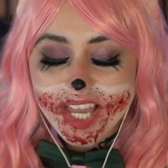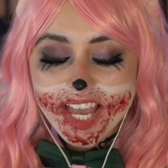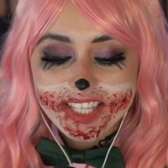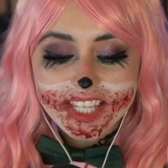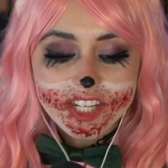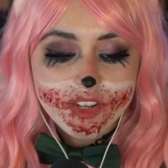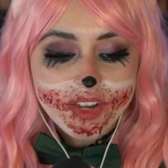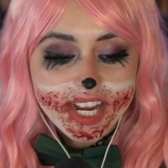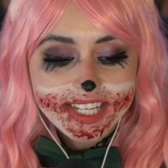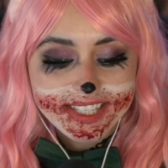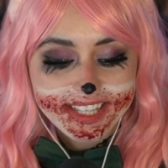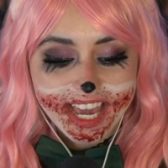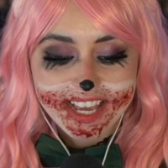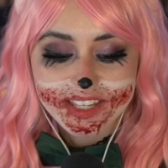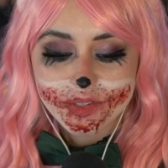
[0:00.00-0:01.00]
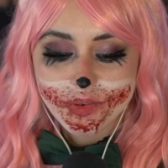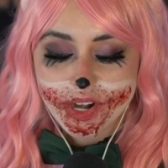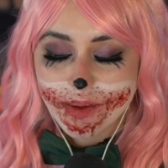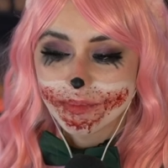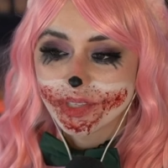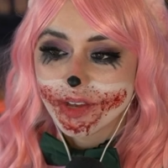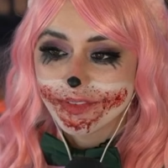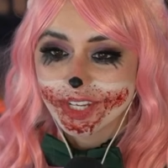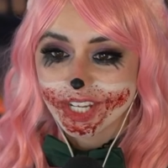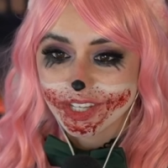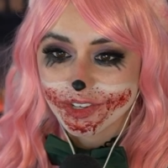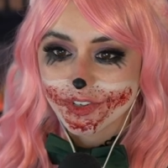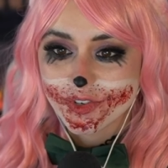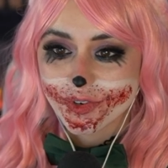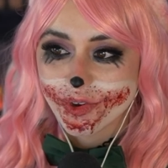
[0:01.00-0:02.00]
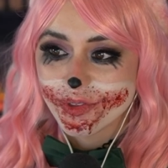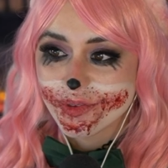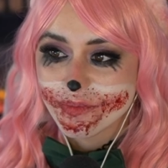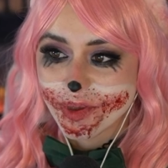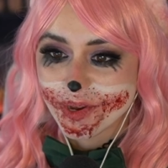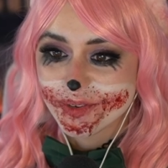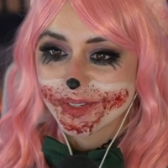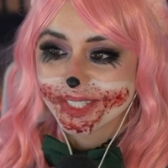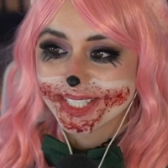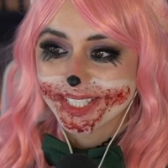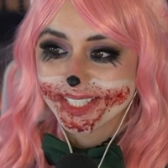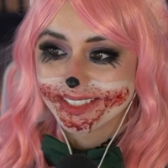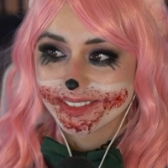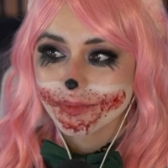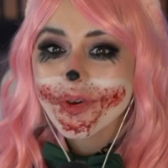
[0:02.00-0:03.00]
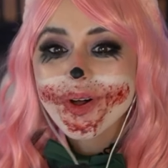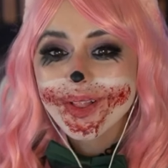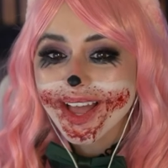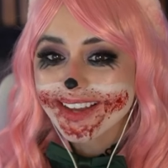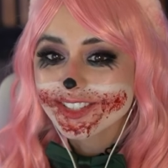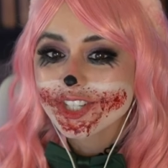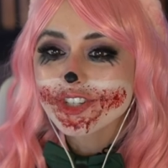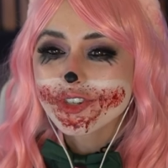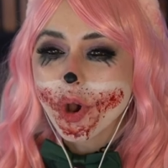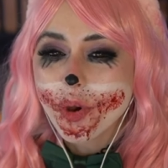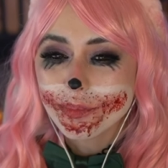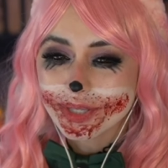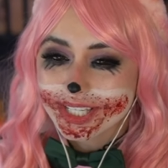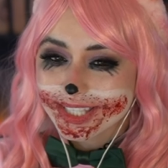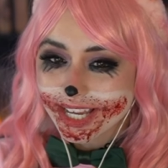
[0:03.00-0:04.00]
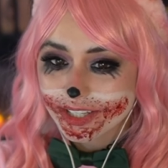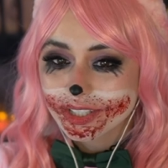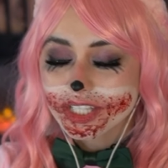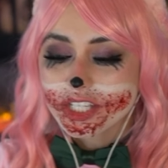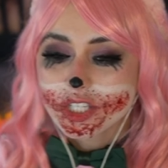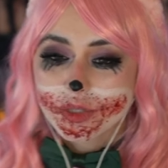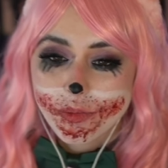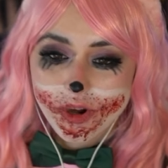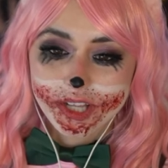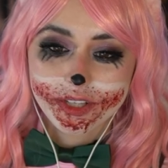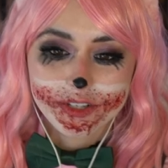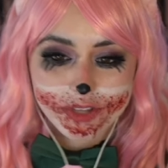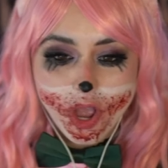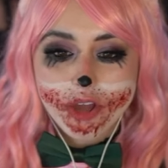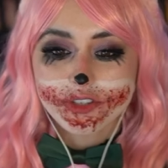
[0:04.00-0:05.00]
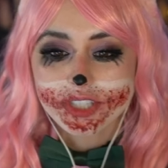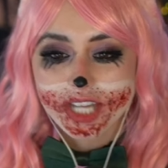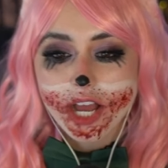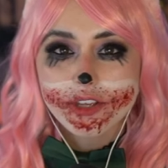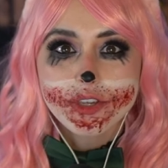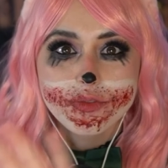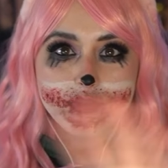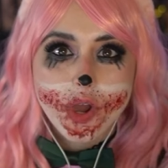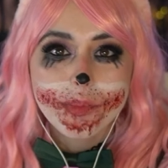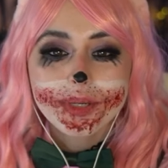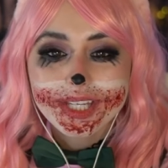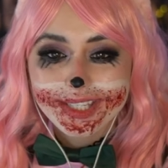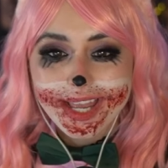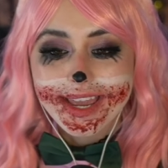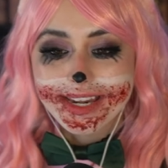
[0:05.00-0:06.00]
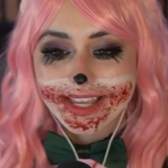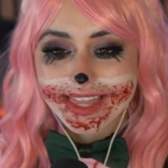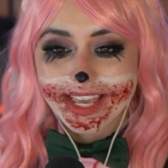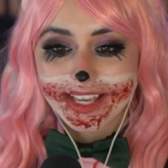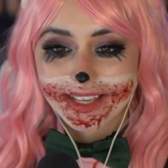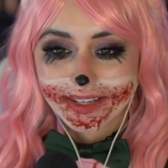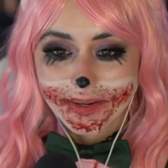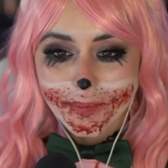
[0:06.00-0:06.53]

Can you guys guess what I'm loving in Control the most? Well, actually don't, because that could lead to spoilers. I'll just tell you, nobody say anything.